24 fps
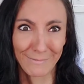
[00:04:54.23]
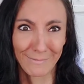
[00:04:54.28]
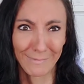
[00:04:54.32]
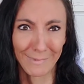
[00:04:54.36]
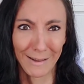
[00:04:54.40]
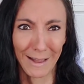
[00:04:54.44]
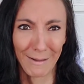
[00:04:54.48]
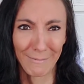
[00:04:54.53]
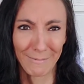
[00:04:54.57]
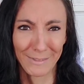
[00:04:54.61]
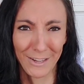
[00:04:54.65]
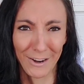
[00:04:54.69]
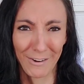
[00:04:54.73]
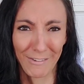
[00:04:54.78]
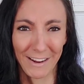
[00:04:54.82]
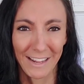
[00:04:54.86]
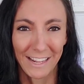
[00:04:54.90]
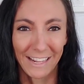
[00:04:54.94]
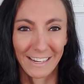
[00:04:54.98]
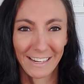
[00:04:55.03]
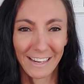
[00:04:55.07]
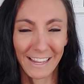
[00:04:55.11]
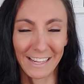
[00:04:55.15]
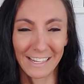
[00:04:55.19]
I'm
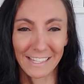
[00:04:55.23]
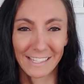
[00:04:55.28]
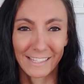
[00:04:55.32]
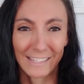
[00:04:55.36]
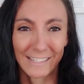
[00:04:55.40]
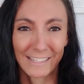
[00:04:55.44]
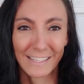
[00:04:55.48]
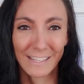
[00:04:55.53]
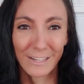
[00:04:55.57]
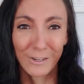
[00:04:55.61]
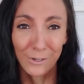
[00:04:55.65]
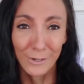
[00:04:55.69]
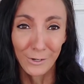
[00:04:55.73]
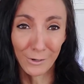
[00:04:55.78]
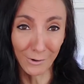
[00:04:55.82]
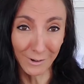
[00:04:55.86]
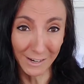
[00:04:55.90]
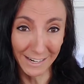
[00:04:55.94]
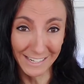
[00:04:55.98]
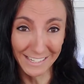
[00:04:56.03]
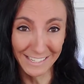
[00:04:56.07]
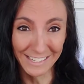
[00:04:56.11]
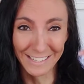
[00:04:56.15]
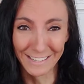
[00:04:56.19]
sorry, like
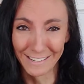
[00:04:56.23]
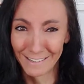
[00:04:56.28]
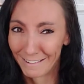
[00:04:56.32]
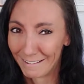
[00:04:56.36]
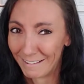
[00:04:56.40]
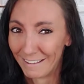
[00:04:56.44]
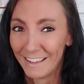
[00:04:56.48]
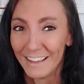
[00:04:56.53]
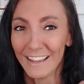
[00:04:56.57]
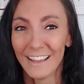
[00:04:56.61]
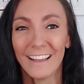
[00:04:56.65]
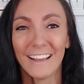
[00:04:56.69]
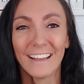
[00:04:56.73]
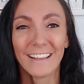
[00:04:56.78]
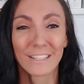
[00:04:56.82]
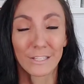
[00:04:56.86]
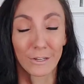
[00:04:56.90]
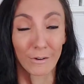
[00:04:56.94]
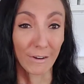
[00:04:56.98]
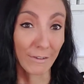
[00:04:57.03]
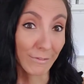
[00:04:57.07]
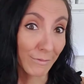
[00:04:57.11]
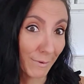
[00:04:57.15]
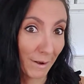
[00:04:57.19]
deodorant.
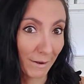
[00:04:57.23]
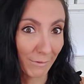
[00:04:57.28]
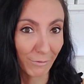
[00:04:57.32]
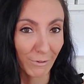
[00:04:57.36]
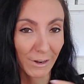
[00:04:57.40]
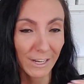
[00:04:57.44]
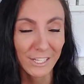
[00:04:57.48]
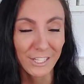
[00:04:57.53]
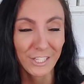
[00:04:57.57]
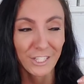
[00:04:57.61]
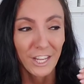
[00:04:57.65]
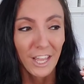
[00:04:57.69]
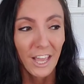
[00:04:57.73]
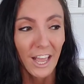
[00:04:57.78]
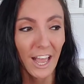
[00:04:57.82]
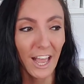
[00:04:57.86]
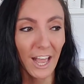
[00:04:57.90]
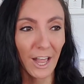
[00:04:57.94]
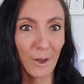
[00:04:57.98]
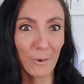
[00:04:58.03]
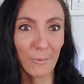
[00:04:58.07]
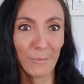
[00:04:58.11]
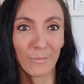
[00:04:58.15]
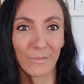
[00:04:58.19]
Sorry for my French.
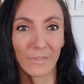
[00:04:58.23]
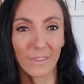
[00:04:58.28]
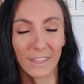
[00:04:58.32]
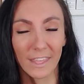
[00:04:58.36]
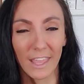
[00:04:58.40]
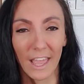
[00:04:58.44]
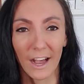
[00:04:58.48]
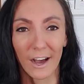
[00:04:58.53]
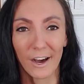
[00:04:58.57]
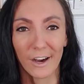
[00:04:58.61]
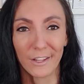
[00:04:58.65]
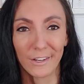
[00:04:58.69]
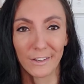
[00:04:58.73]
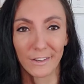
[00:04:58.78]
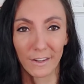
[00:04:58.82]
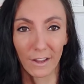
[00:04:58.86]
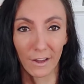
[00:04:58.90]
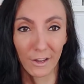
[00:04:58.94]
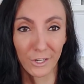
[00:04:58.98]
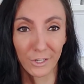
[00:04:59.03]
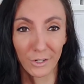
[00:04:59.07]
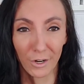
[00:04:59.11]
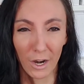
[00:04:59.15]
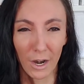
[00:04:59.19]
Yeah,
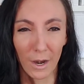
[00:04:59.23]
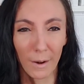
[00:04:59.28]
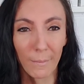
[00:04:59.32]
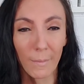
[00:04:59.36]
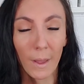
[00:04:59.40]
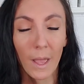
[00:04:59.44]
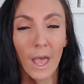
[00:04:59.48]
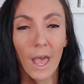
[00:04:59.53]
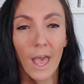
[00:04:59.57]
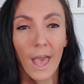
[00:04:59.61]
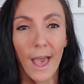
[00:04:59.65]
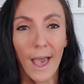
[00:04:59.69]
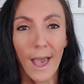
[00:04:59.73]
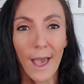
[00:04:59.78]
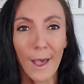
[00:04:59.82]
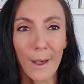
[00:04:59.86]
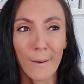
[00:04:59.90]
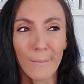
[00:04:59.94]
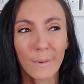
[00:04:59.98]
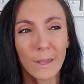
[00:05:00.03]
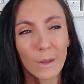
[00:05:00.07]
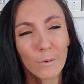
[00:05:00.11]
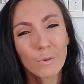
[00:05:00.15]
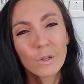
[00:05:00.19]
underarm.
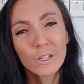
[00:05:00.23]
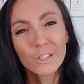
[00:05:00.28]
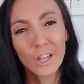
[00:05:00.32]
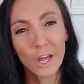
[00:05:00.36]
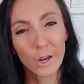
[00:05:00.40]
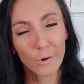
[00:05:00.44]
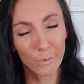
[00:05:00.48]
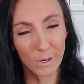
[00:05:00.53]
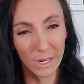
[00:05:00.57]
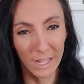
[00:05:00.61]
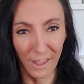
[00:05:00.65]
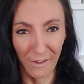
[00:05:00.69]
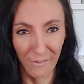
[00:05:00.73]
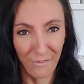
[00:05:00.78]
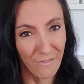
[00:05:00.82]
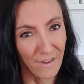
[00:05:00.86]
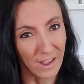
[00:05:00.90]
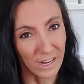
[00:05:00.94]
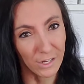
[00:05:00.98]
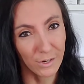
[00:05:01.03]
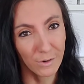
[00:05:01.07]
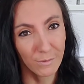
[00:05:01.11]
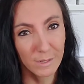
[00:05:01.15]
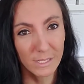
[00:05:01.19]
It will not really
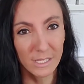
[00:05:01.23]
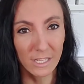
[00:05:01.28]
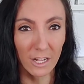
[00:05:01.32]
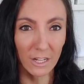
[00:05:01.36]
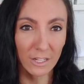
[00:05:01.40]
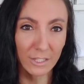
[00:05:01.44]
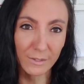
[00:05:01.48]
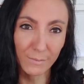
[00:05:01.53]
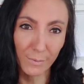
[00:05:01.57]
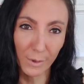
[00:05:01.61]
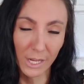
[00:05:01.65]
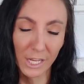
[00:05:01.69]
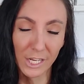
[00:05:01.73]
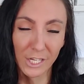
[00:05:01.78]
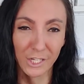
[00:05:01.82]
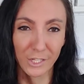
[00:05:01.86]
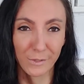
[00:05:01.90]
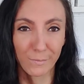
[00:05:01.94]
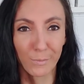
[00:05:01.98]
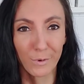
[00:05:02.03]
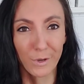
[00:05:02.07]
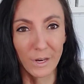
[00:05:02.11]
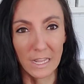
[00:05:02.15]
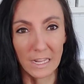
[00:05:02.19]
affect your results, but it's
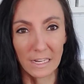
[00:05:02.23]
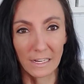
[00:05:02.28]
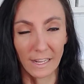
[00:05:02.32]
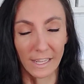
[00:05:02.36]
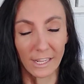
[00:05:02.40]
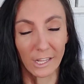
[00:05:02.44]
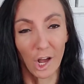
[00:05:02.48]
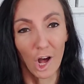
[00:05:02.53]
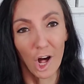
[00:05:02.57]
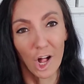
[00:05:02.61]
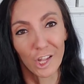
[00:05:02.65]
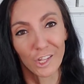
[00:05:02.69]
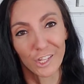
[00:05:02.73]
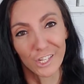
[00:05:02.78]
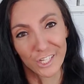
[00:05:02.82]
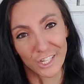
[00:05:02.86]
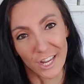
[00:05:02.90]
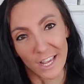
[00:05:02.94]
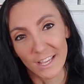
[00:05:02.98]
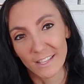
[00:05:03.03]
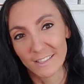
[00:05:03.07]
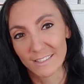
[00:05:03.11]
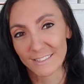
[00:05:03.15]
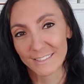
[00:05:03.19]
just putting like all the
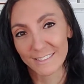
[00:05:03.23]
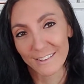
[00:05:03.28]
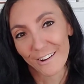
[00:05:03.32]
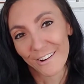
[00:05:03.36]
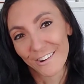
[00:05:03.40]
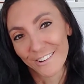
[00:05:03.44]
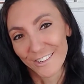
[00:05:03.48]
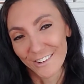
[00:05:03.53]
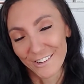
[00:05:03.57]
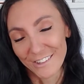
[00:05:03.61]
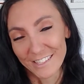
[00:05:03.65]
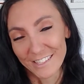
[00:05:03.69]
chins on your